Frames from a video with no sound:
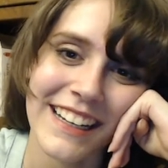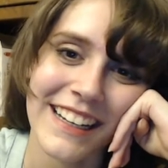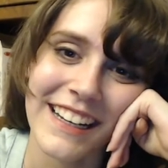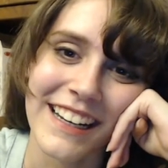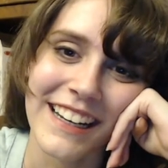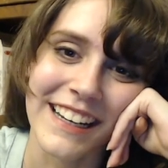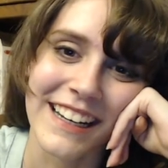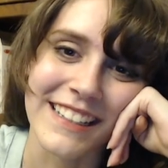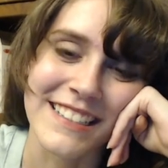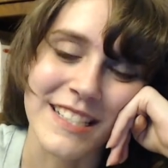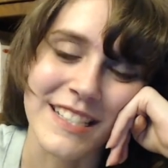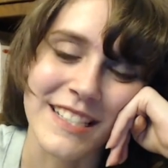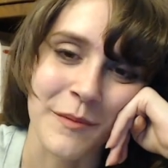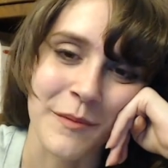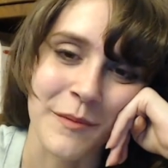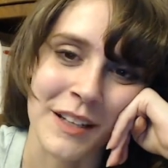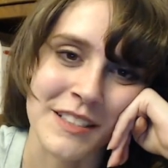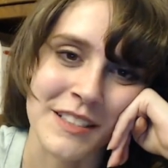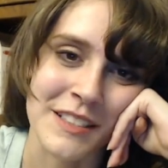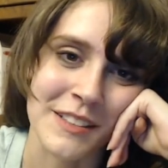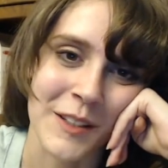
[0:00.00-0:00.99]

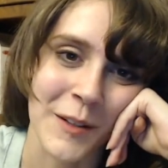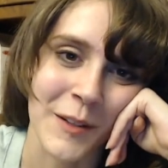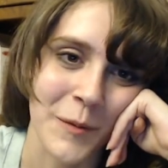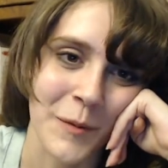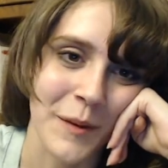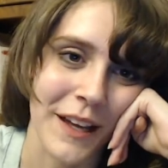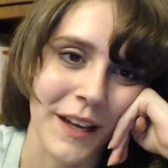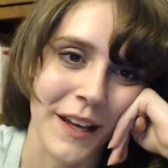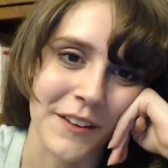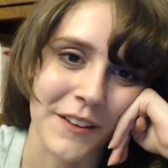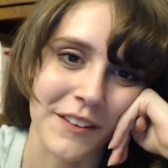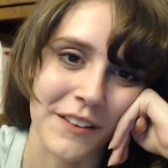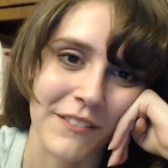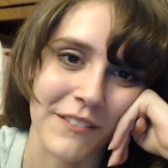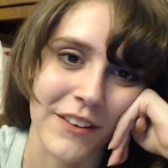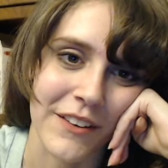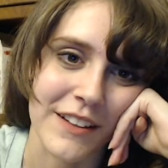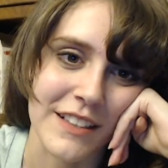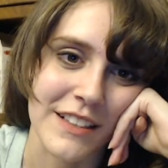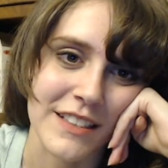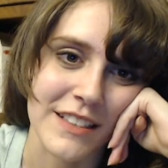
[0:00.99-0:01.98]
Shinbachi Nobume looking
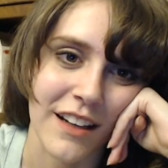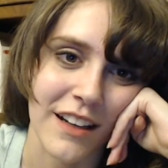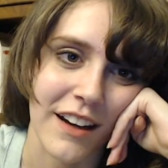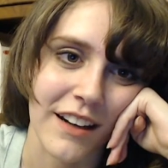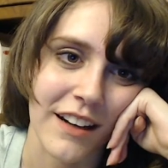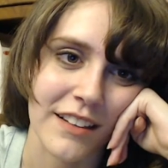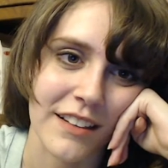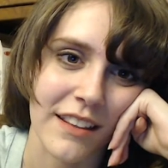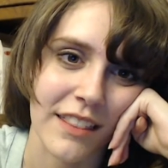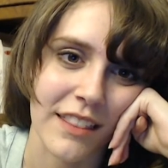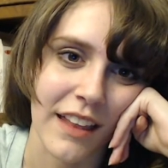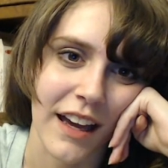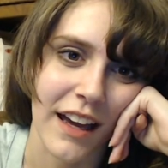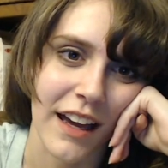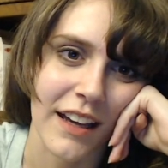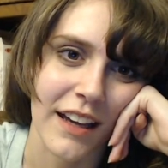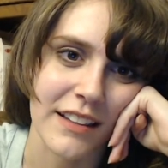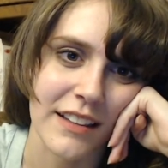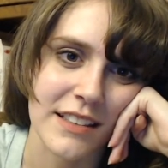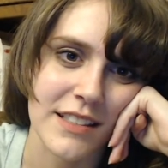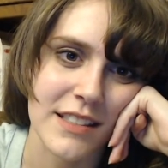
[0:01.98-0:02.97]
very shocked.
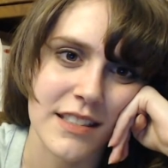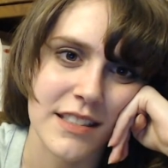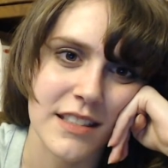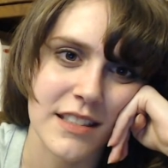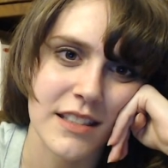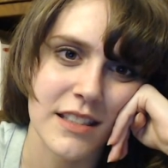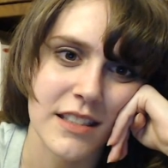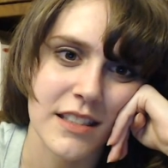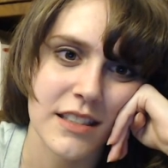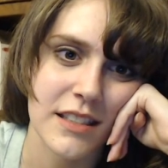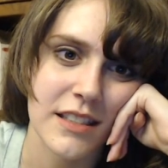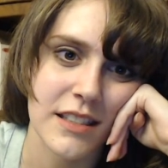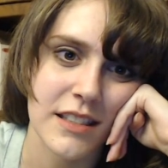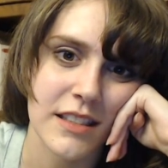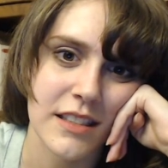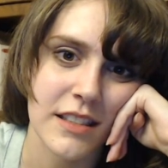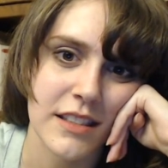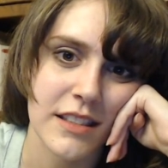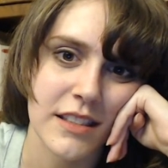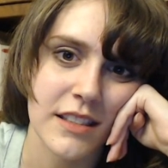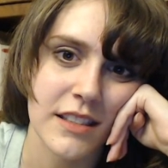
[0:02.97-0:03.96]

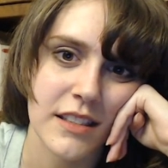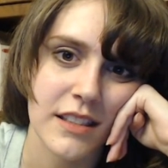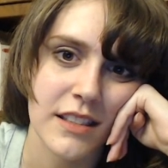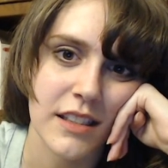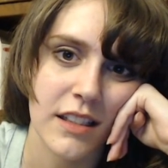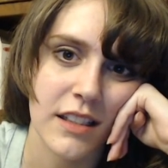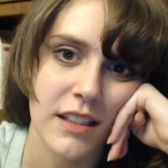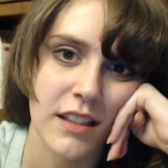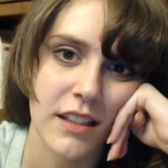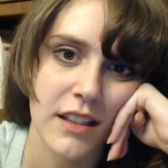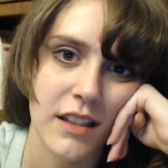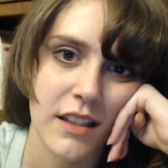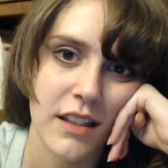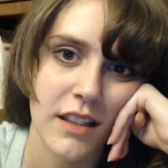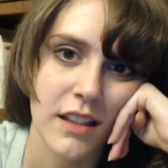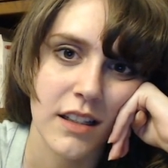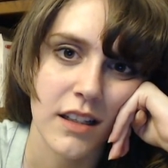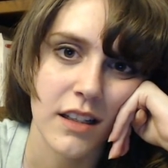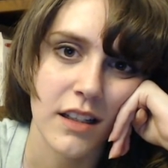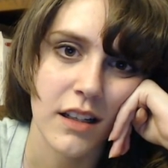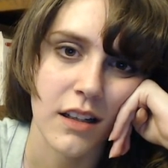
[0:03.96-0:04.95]

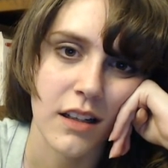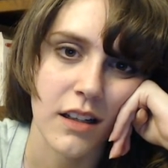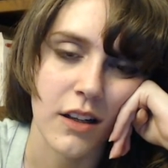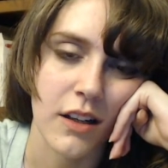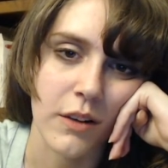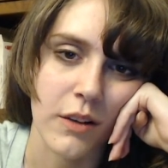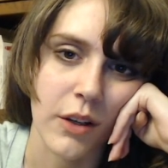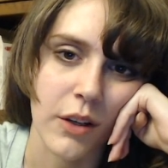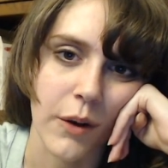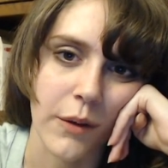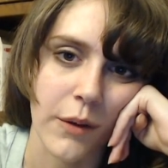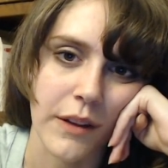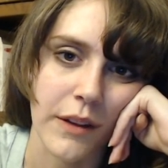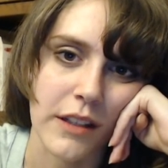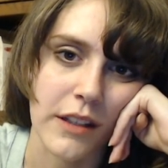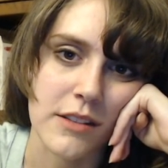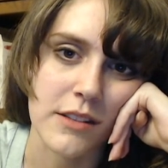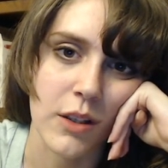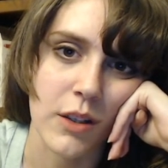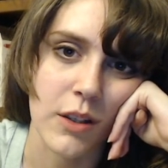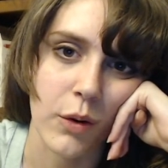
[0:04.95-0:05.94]
Oh no,
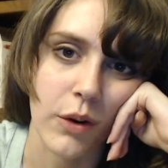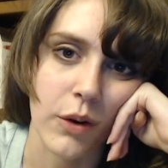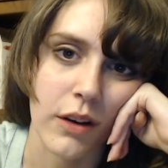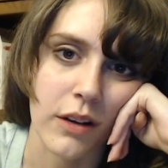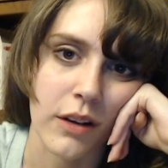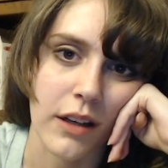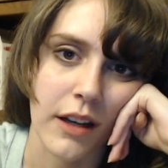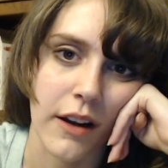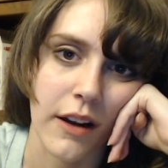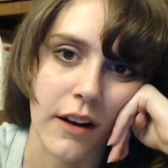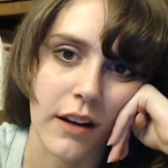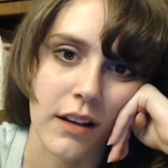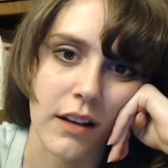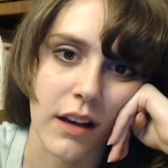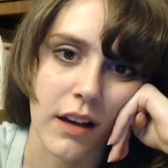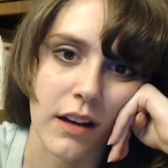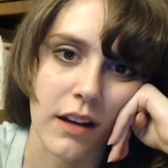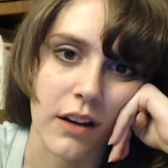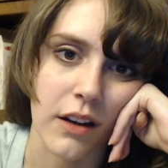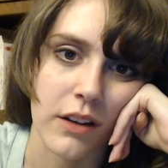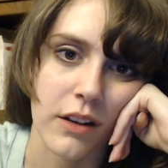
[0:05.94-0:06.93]
that's no ordinary
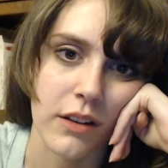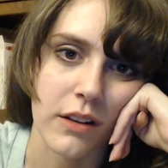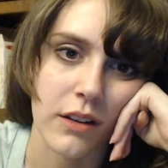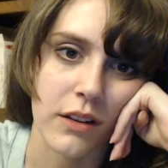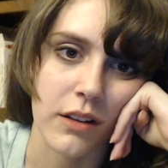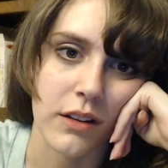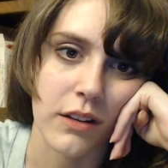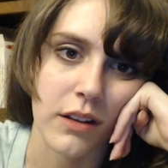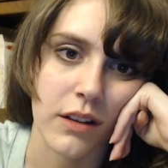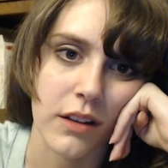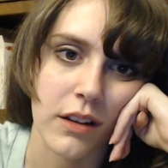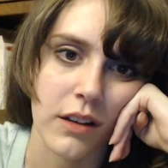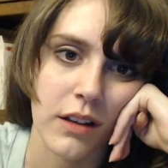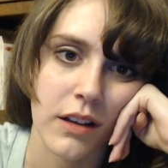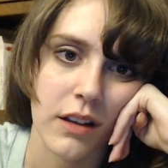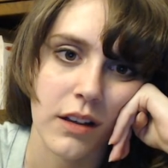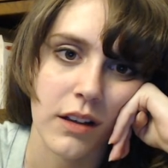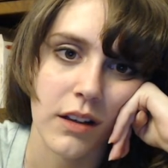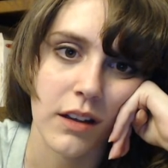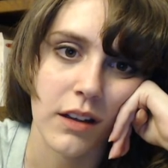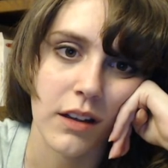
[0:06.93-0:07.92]
Naraku.
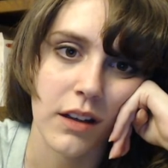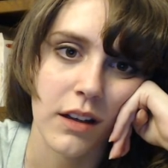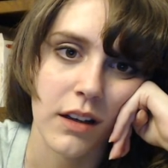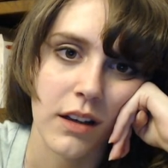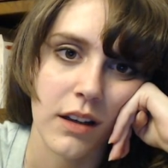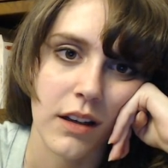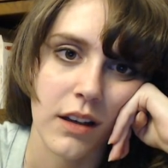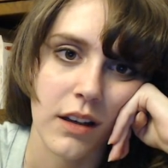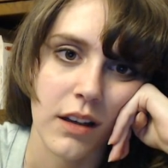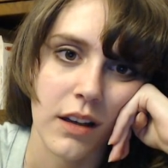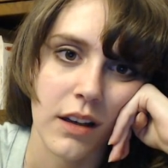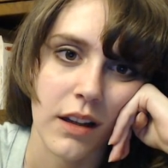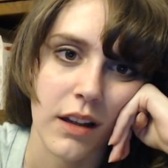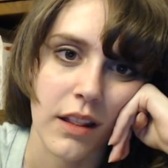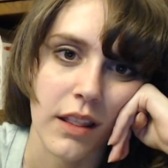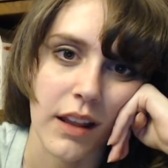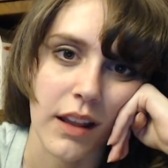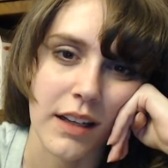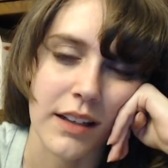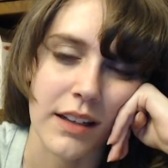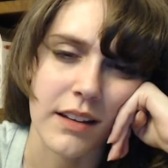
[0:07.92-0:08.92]

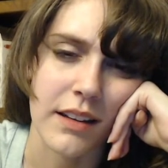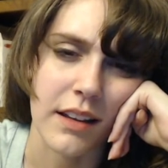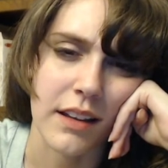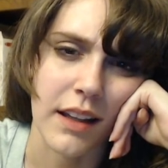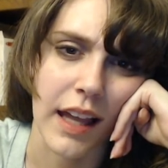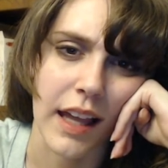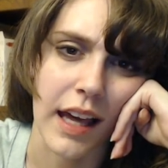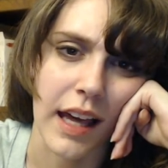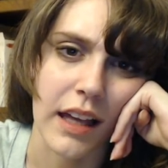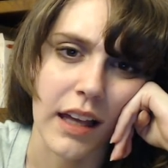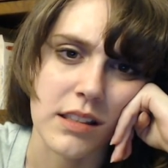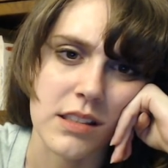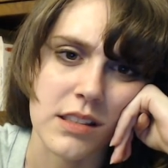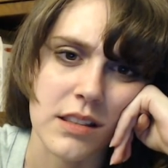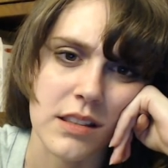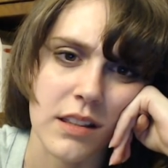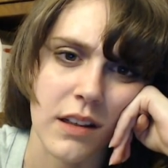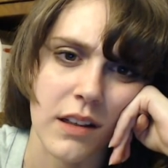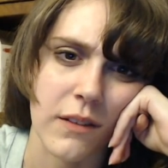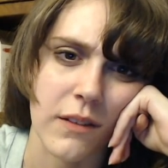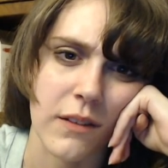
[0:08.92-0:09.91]
That is the
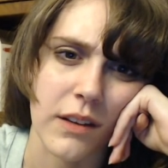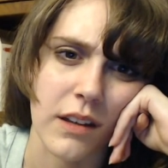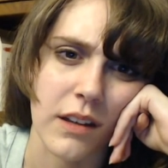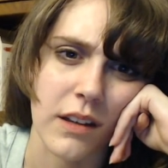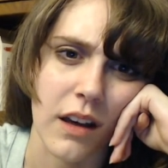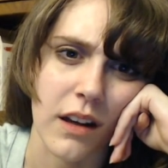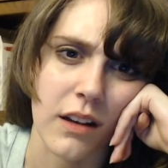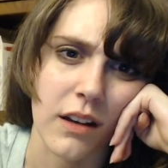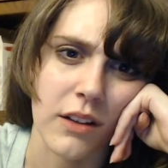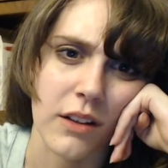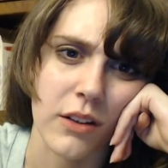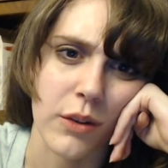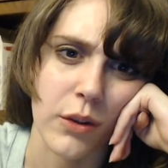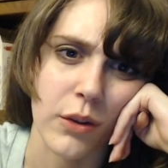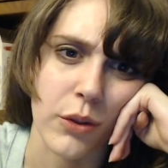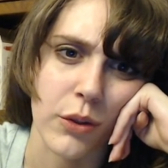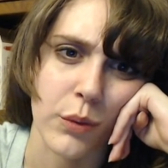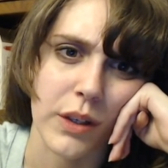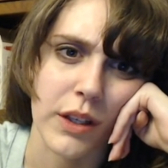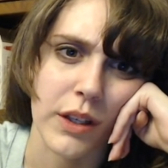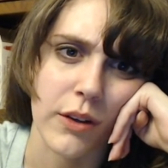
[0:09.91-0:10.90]
last of the Naraku
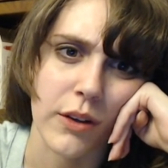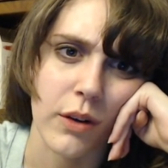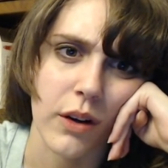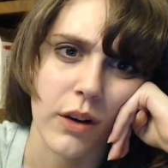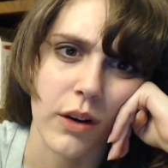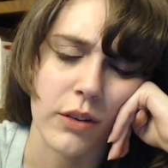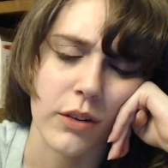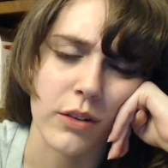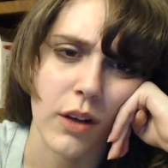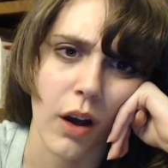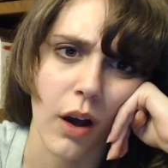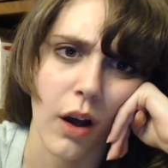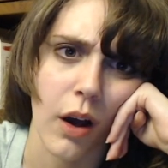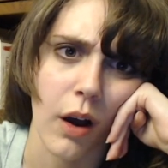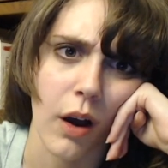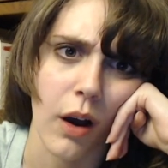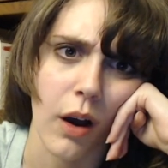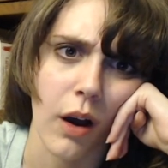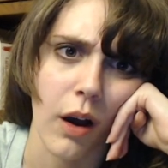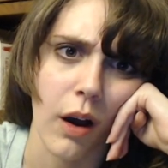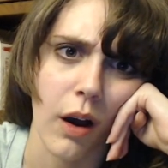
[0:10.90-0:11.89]
Three Crows.
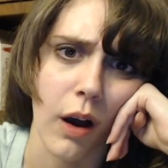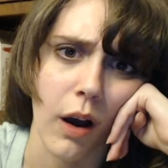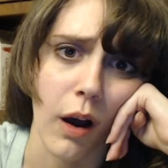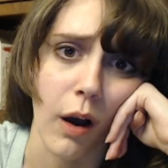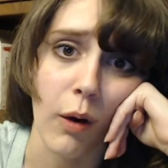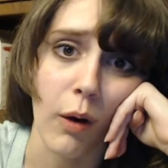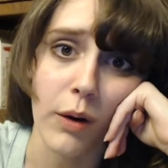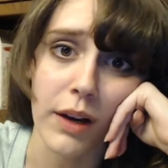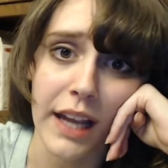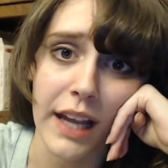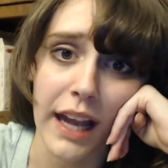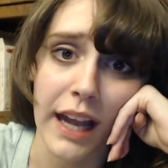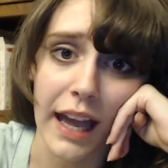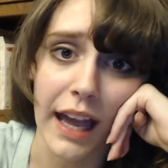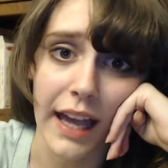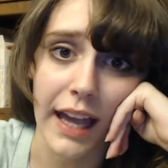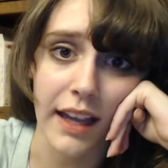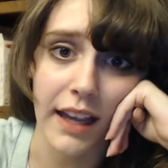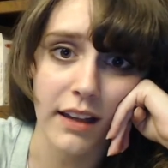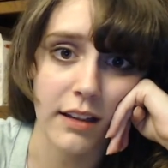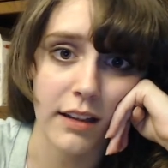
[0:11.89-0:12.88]

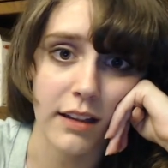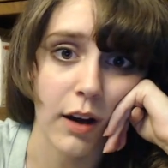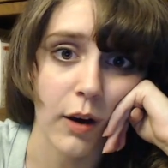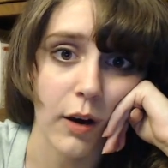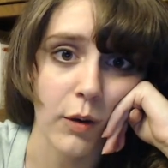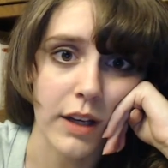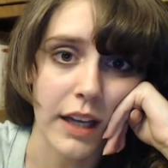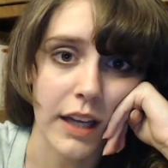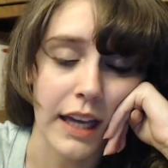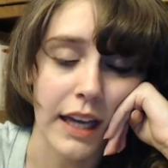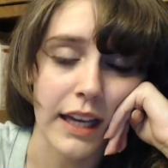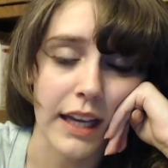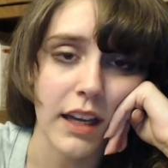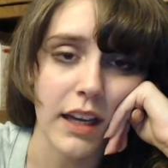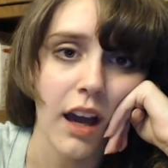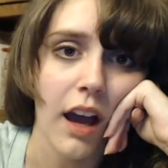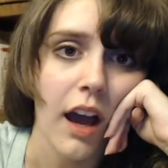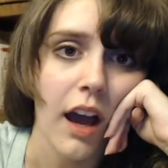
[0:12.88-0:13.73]
Okay. Nugai